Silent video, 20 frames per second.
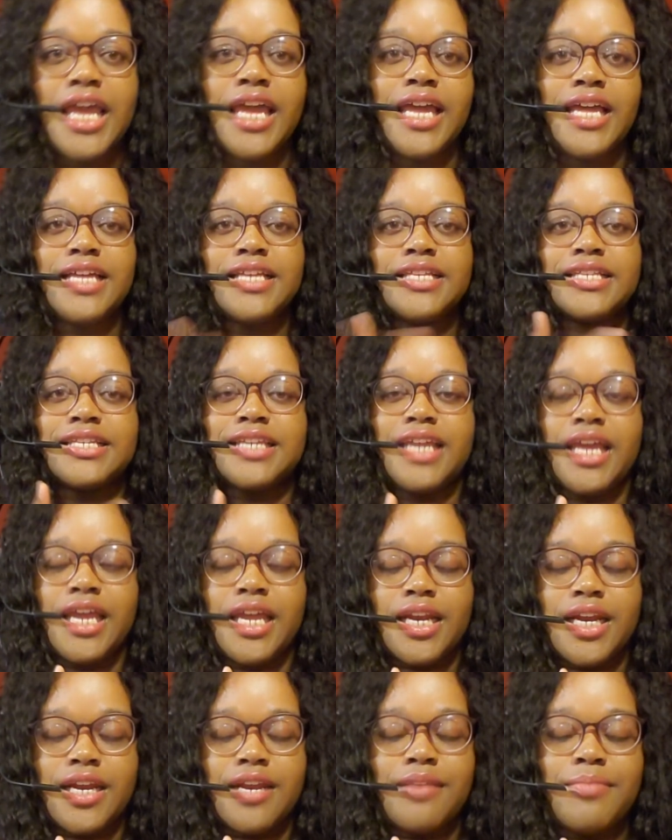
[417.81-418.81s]
and he's
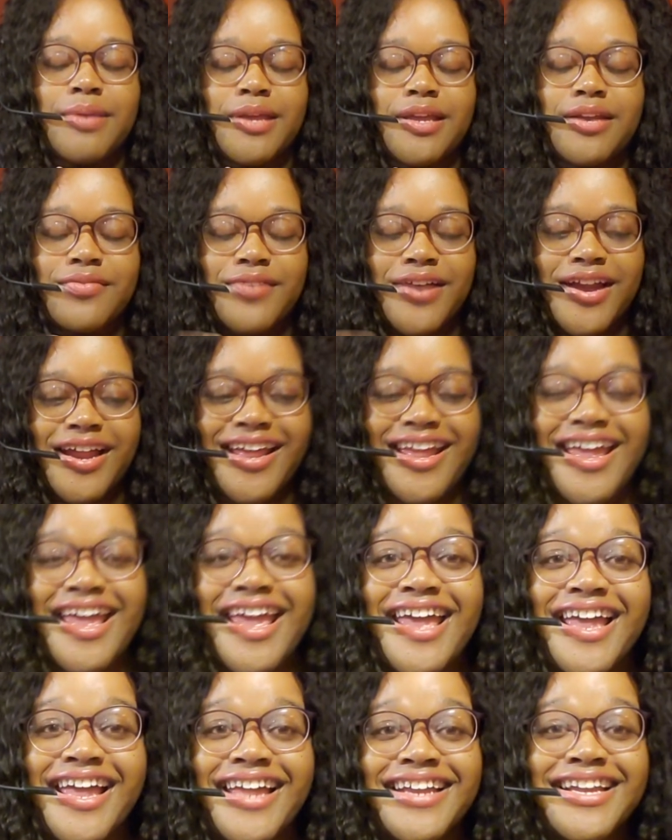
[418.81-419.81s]
laying in the bed right,
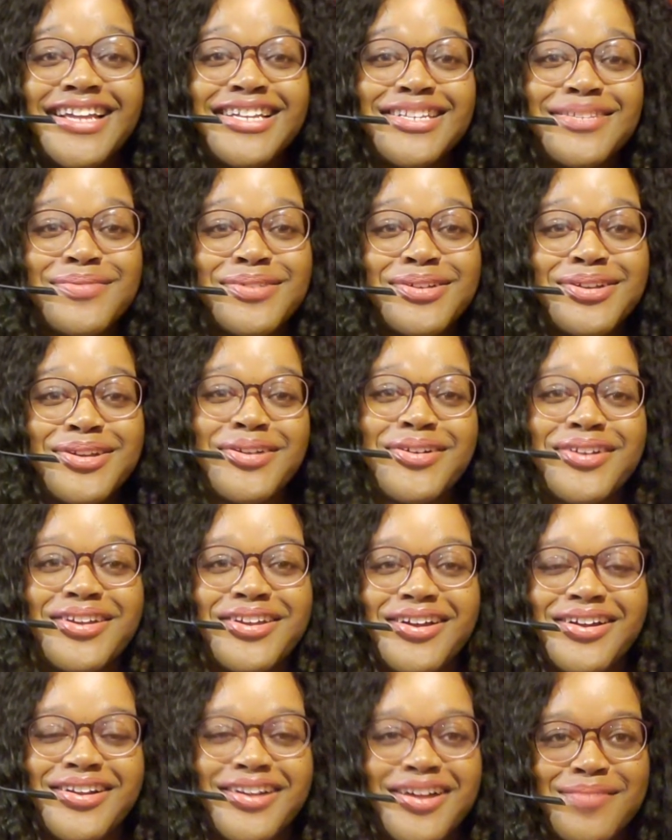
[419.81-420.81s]
and that's when Kerrion
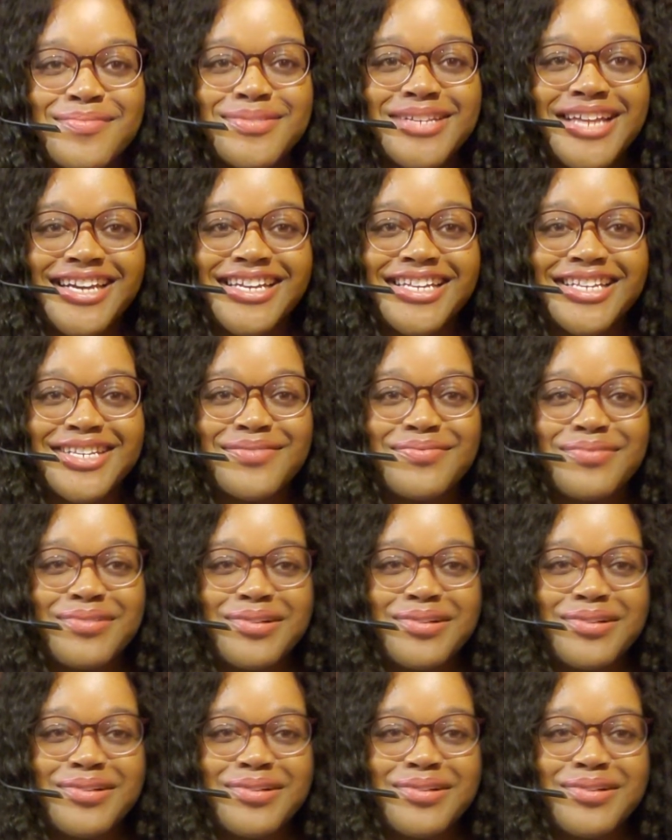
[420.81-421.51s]
Kerrion comes out of his